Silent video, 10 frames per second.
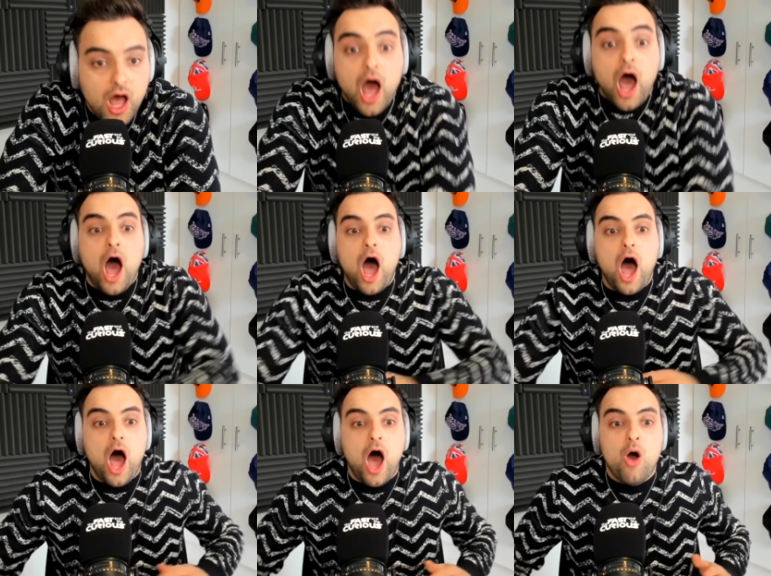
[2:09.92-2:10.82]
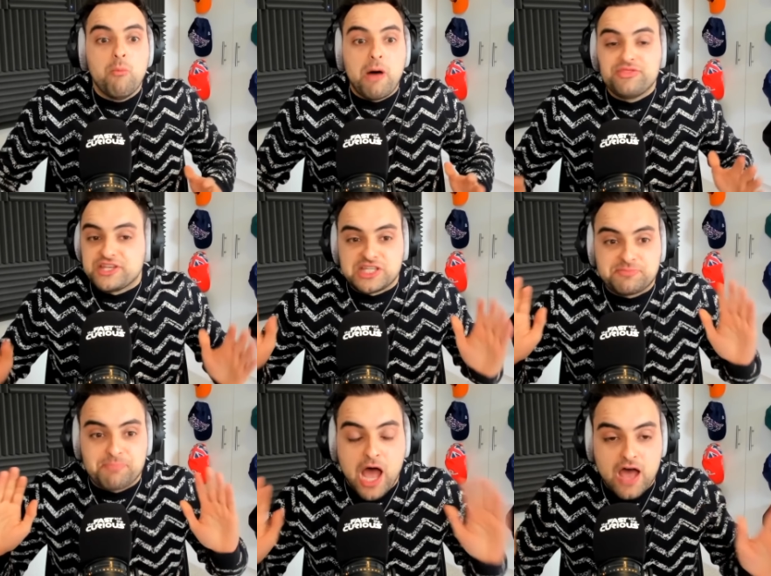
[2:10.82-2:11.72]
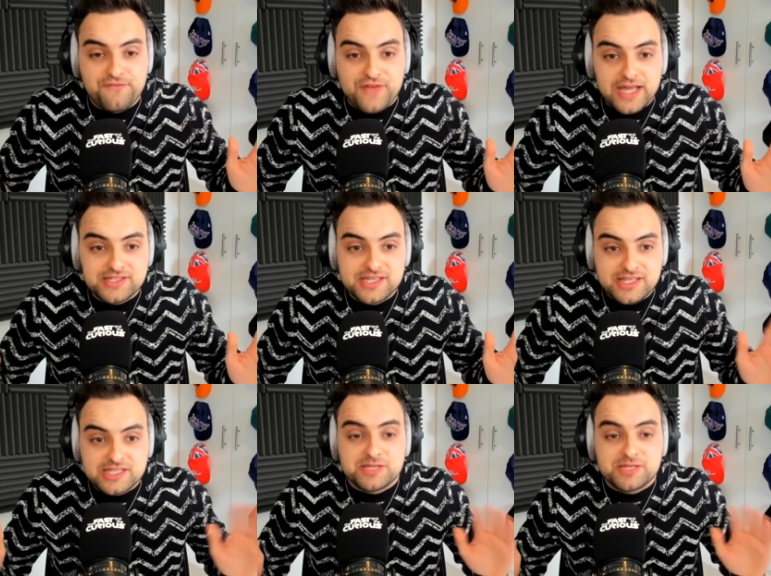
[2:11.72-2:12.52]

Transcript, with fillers: the hotel. oh my! This is perfect. This